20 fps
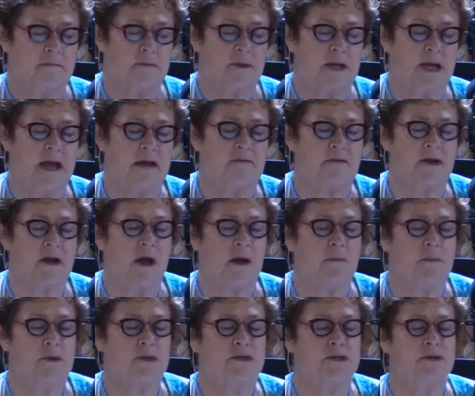We have an
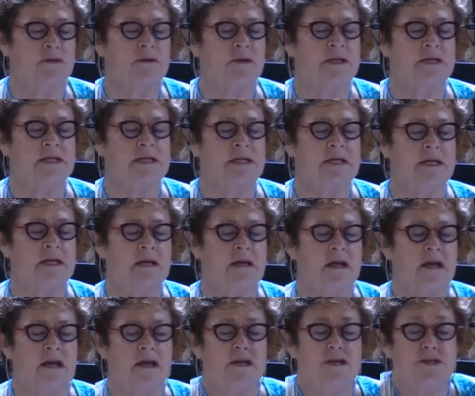opportunity
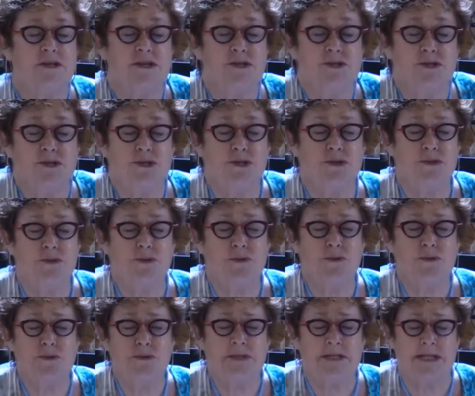to
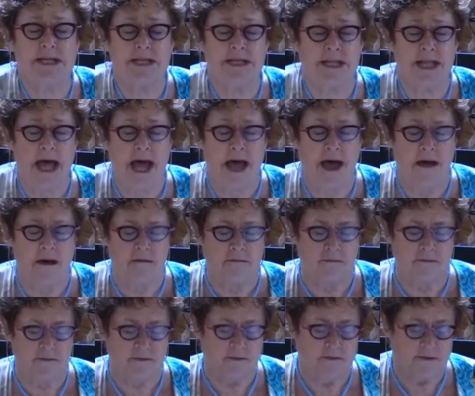choose love,
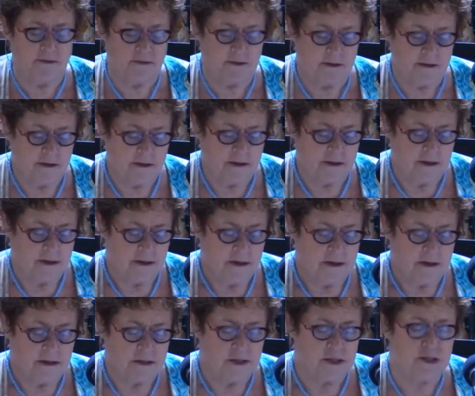
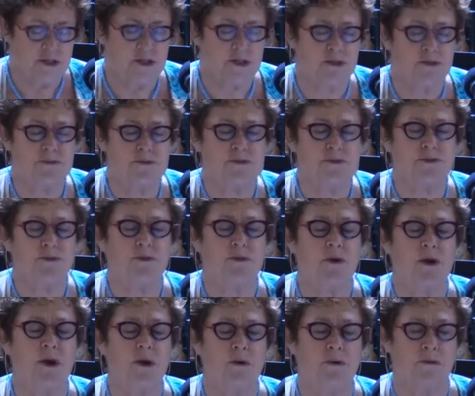to choose
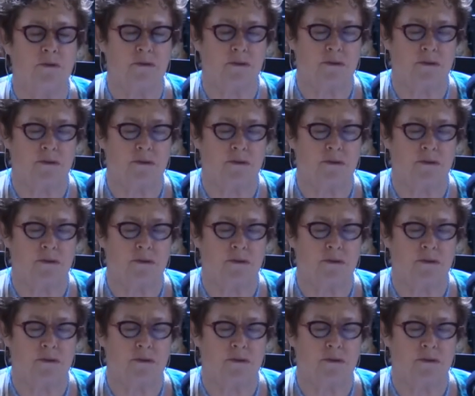growth.